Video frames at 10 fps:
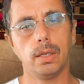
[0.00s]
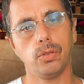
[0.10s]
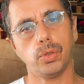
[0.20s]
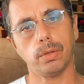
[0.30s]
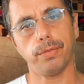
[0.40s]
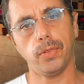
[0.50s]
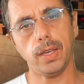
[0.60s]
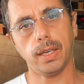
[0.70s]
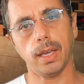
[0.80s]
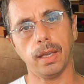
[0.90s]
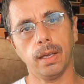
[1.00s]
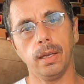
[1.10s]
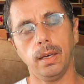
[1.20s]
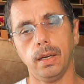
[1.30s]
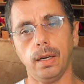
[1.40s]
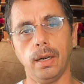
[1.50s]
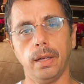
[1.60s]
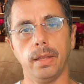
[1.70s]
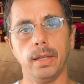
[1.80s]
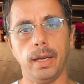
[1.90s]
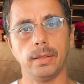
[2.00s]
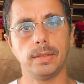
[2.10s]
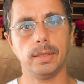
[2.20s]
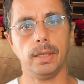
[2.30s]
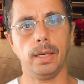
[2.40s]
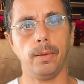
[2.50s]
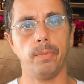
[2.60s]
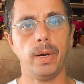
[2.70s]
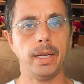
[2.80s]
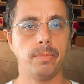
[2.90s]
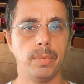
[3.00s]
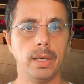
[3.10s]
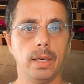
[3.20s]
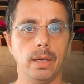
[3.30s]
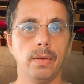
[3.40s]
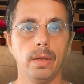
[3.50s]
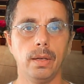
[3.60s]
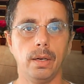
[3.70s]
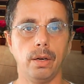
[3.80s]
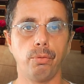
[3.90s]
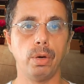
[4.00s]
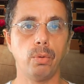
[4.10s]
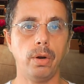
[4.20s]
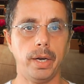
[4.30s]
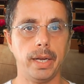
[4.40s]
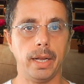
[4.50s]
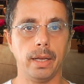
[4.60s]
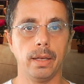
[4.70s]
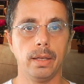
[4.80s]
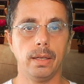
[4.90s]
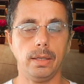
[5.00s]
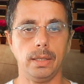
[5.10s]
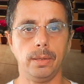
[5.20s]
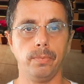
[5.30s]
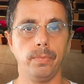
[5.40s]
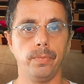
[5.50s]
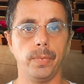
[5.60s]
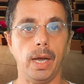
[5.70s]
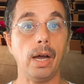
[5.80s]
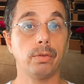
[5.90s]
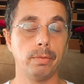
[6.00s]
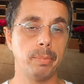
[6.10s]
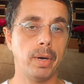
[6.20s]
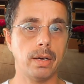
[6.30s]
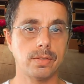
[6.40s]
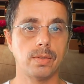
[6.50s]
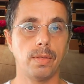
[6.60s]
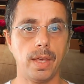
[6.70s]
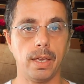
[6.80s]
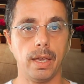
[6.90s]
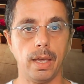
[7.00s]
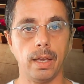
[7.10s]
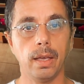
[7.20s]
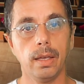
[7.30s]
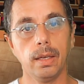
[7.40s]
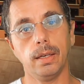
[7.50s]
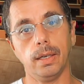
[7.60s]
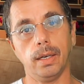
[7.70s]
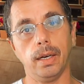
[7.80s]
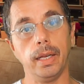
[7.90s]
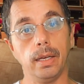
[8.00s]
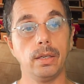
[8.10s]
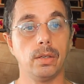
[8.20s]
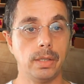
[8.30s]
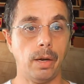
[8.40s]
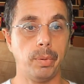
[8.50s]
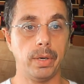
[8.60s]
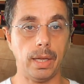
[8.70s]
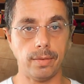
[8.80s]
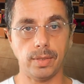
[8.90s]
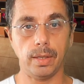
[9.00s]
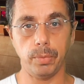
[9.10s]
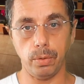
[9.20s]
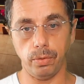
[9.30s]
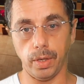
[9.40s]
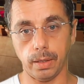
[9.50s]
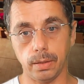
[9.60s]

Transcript: sort of thinking that might be rewarding out-of-the-box thinking in contemporary classical music.